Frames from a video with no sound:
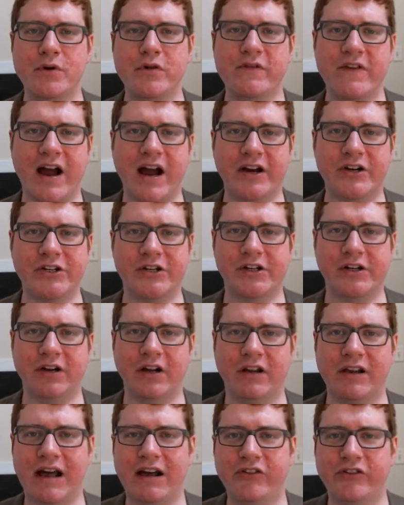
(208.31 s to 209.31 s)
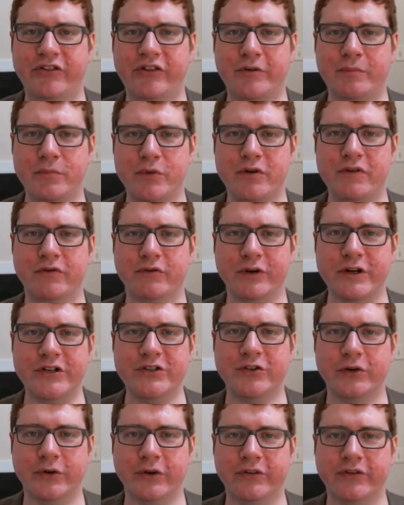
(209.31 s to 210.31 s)
action allows you to move
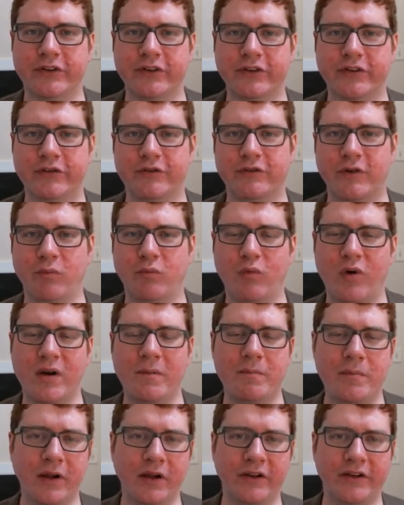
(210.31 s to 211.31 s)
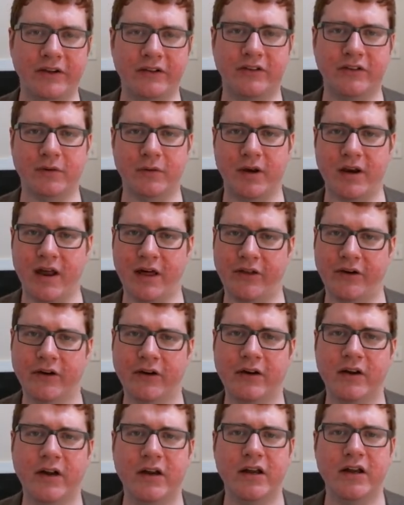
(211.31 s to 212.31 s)
resources from one building to another.
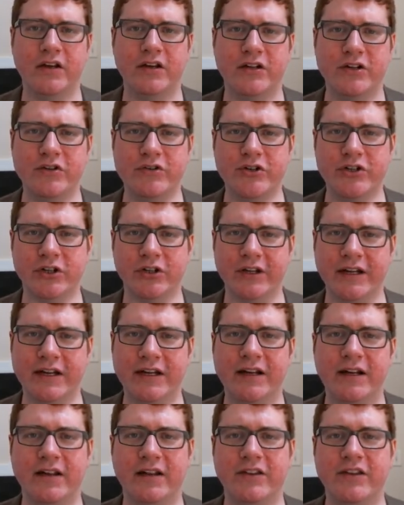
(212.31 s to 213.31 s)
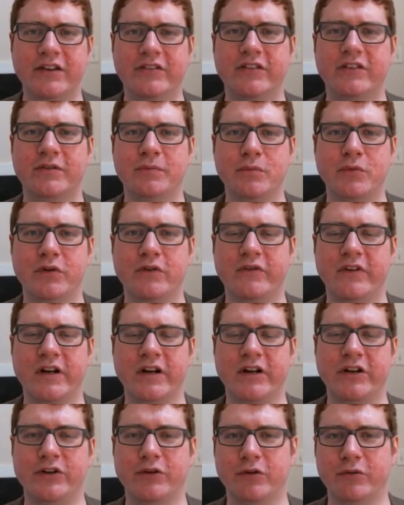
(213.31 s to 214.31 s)
Usually, this is moving
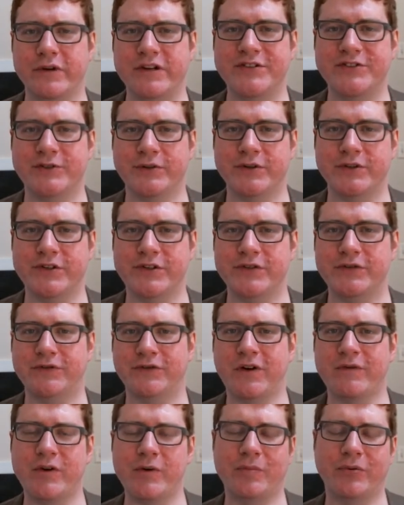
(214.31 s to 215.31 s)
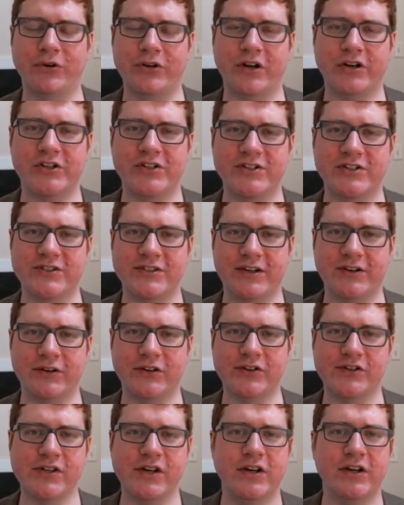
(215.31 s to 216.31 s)
your resources from your production
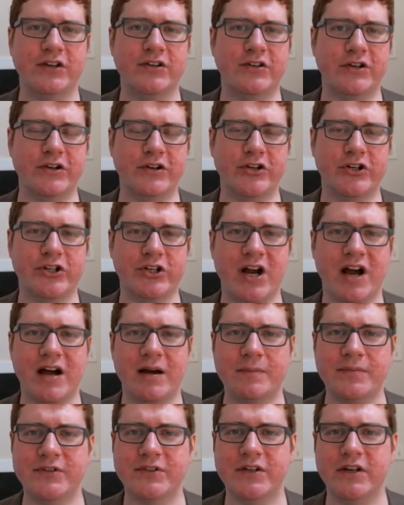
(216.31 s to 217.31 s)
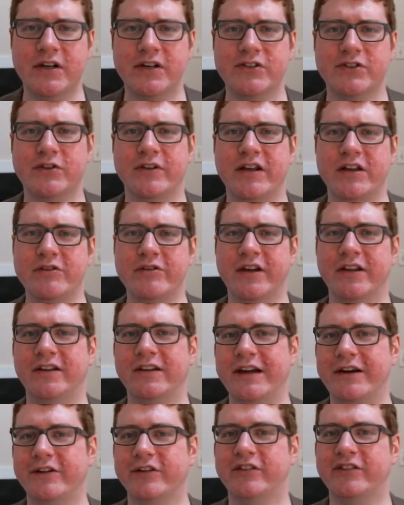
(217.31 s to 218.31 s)
centers to your shops so that you can
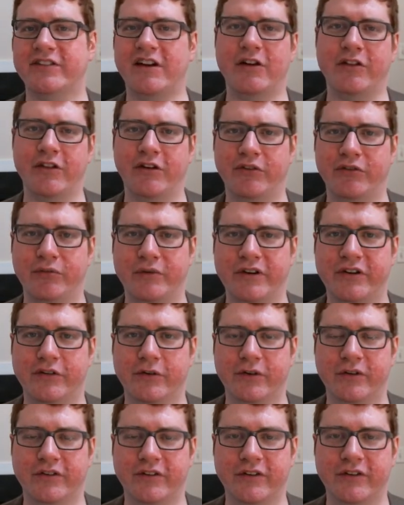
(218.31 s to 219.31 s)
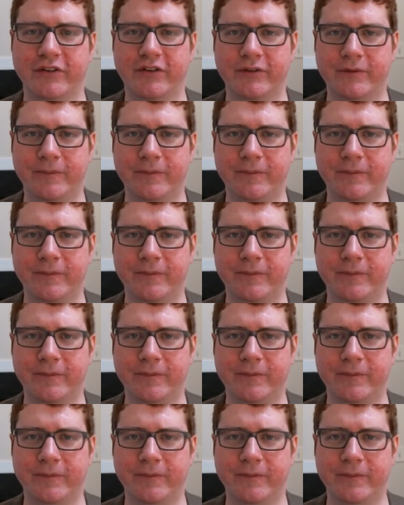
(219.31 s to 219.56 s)
later sell those resources.